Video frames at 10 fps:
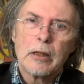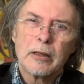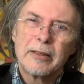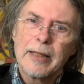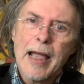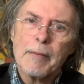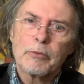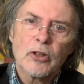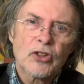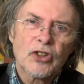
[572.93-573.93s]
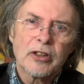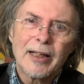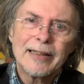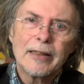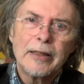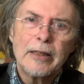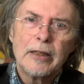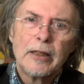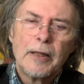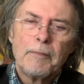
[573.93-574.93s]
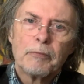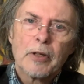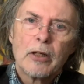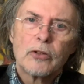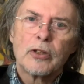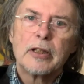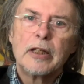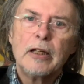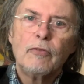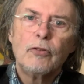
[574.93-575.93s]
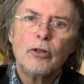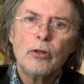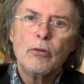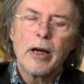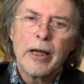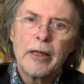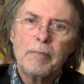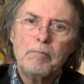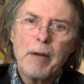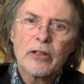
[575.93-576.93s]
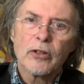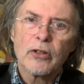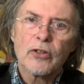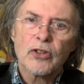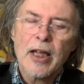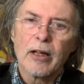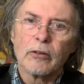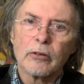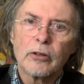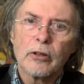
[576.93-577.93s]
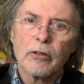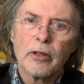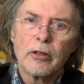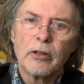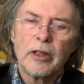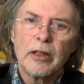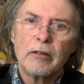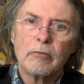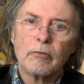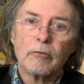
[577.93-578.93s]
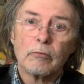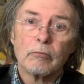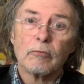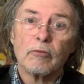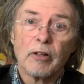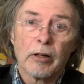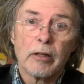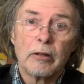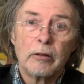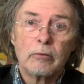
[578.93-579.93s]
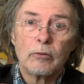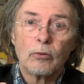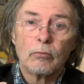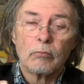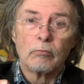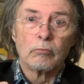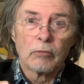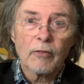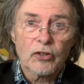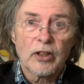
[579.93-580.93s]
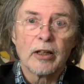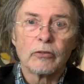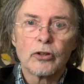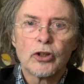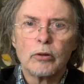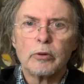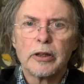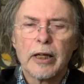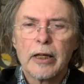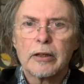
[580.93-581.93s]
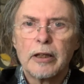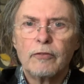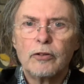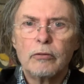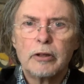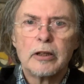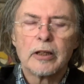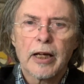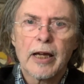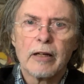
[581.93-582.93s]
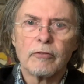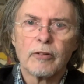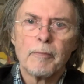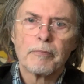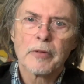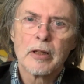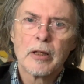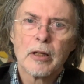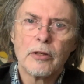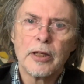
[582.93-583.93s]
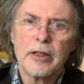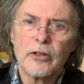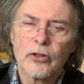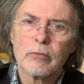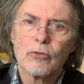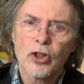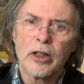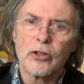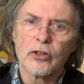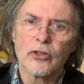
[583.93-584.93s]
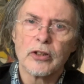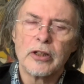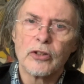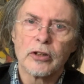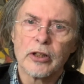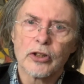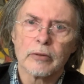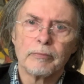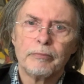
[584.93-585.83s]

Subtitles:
adapt slightly to give you a better sound than the very rough sound that you would get if you didn't have these changes in intonation.